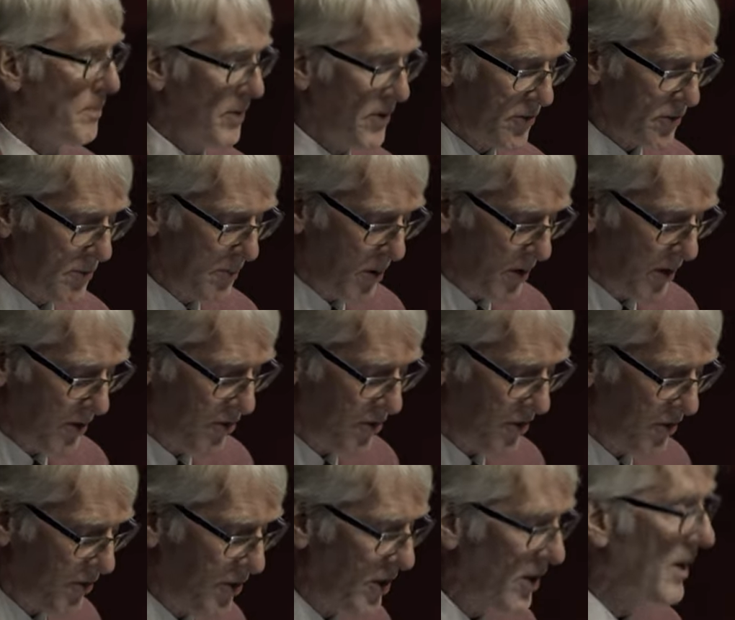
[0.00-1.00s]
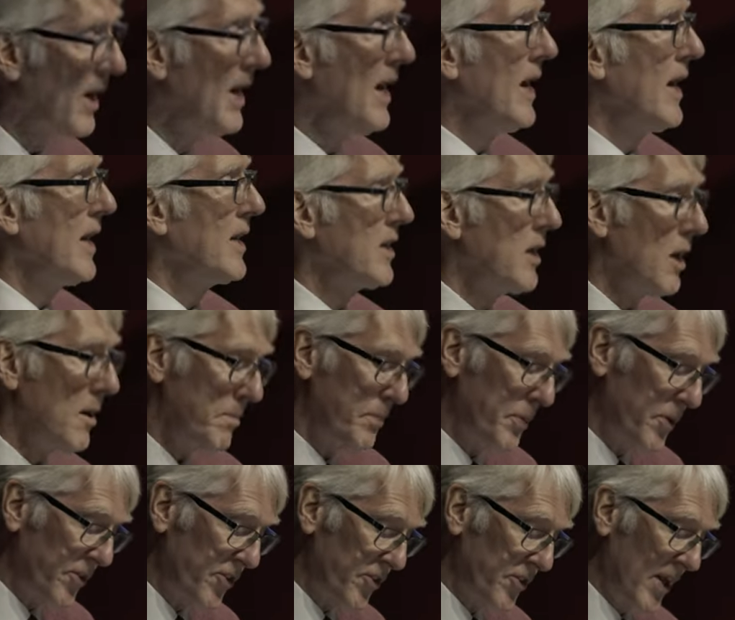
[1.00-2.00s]
epistemologies that
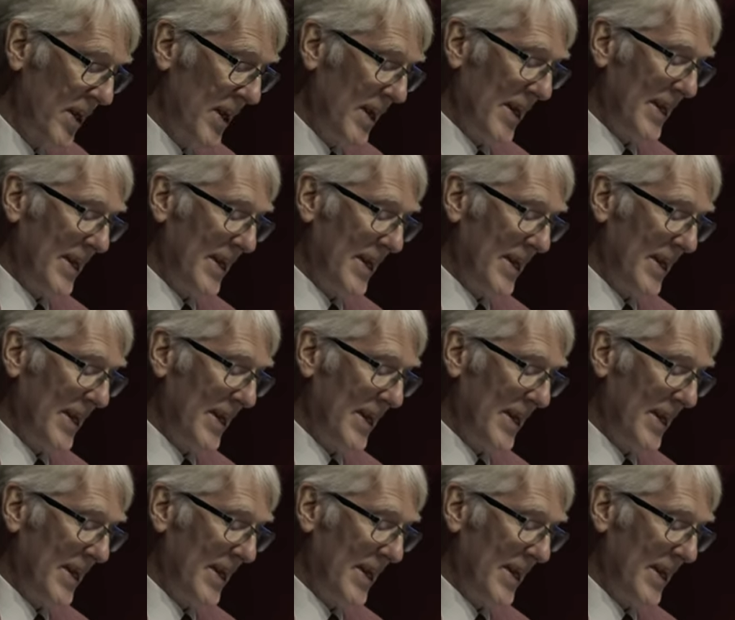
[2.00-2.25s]
encompass